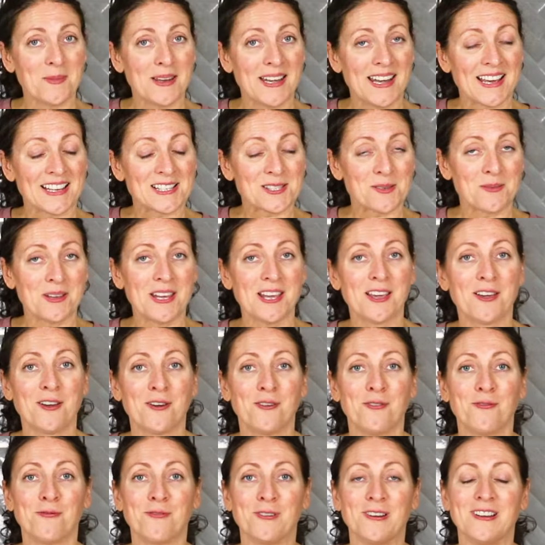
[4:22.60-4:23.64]
me next week
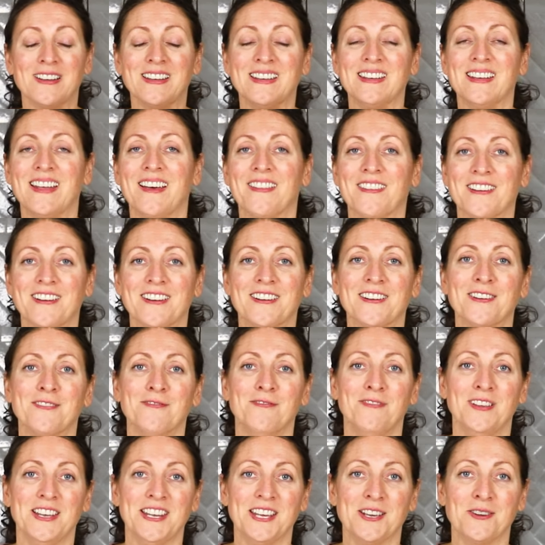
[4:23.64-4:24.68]
for another
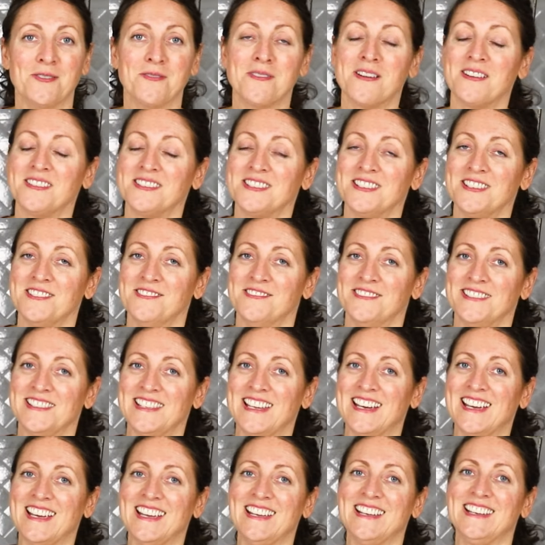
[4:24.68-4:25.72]
video on
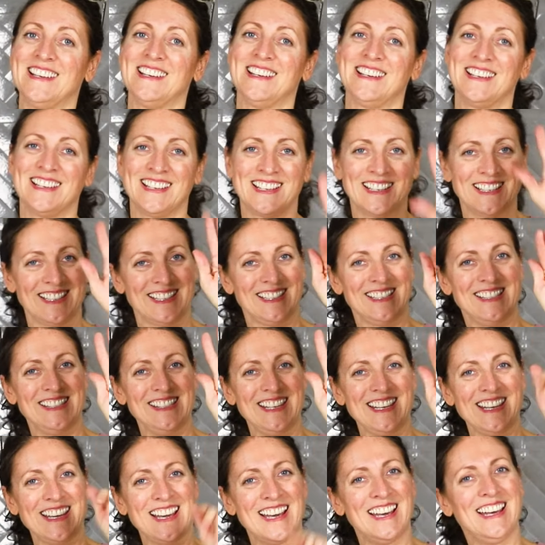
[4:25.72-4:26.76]
Tuesday.
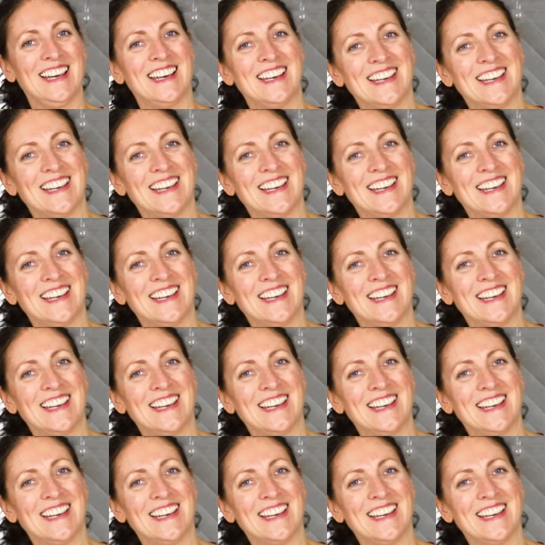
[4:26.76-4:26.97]
See ya.